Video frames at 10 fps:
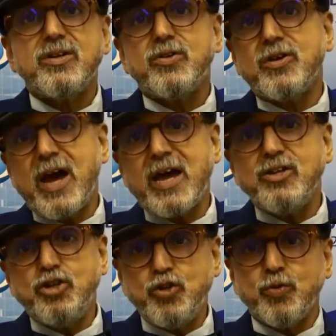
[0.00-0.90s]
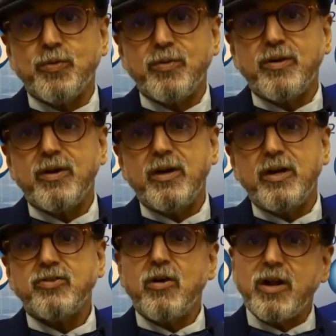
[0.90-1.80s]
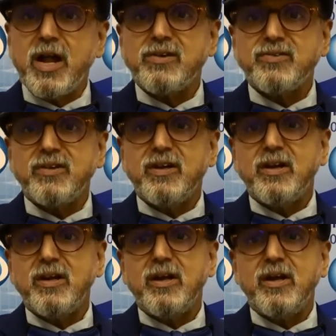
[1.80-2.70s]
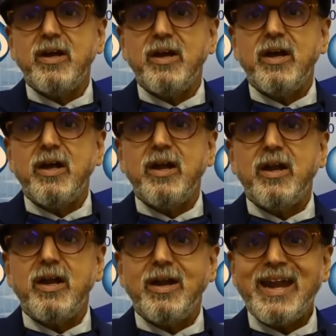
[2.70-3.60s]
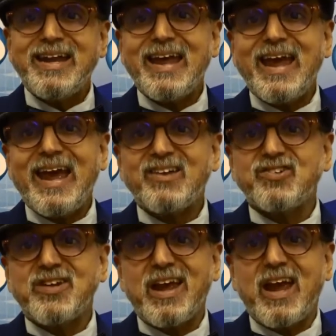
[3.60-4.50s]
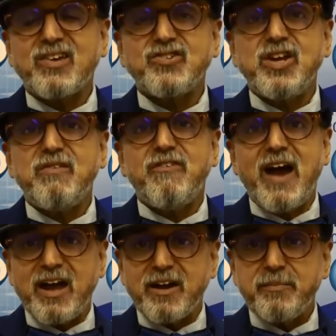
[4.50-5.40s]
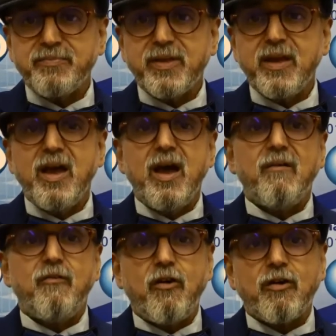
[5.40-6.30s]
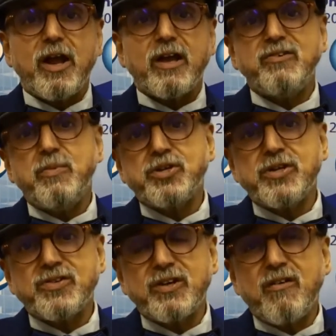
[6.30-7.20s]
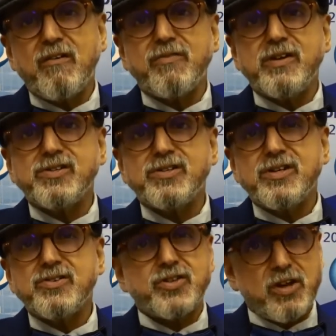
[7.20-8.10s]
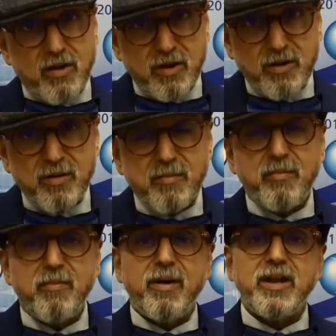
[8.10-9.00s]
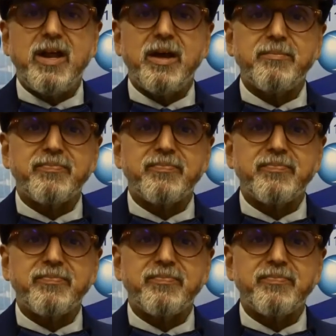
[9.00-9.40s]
to 9 June. It's organized Net XT Fair for exhibitions and conference, said on Monday.